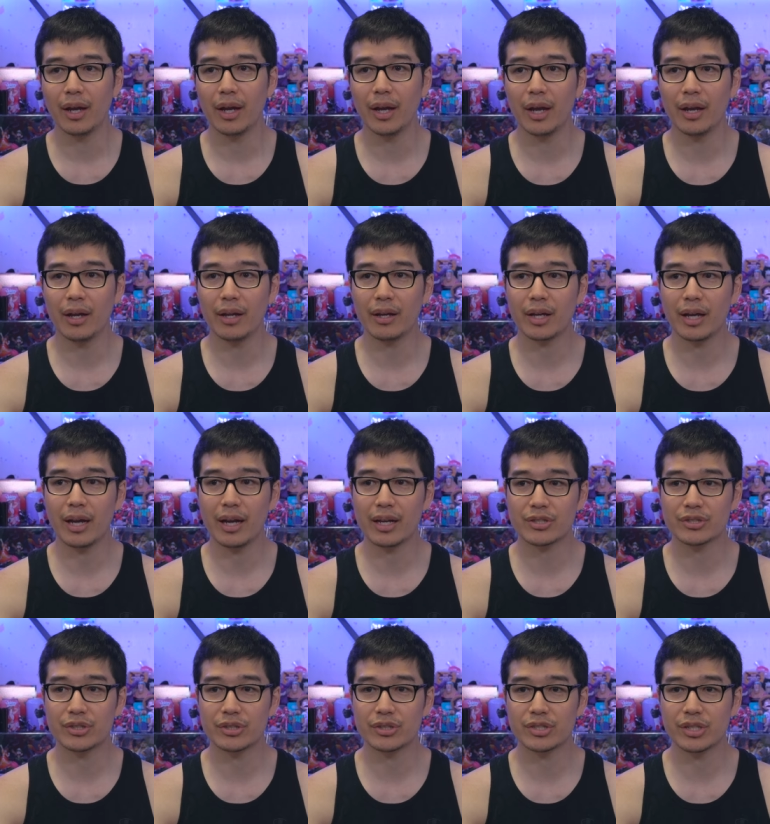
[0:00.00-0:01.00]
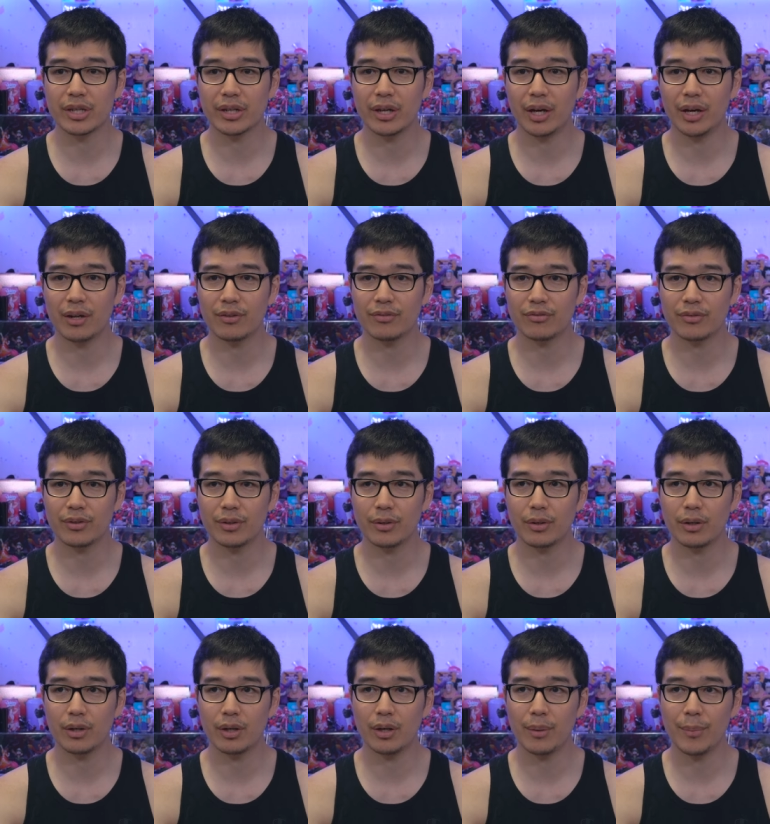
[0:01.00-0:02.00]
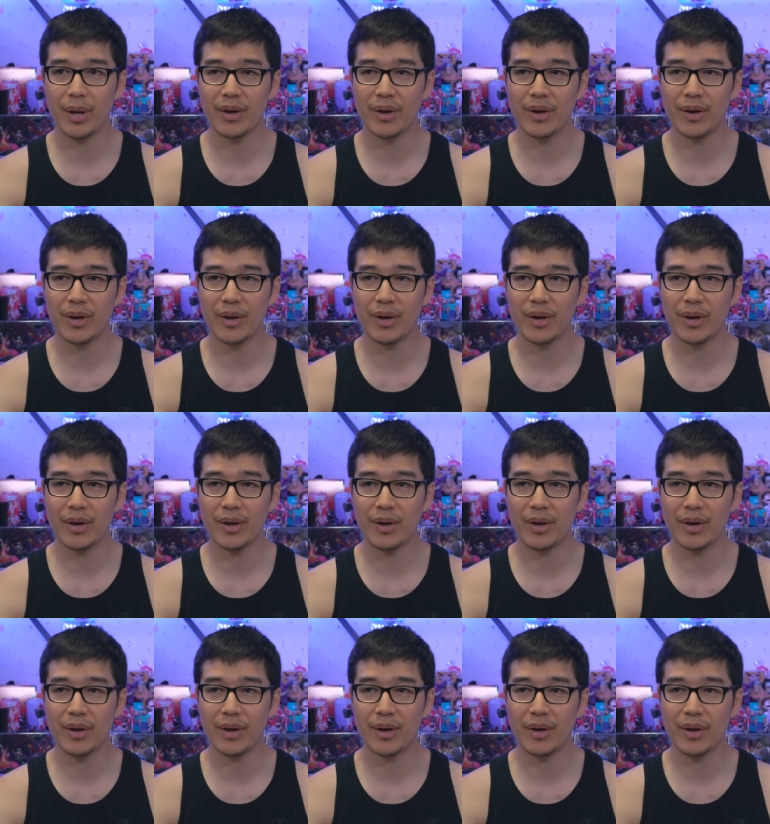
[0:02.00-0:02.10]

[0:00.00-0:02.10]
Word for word: and it actually set off um,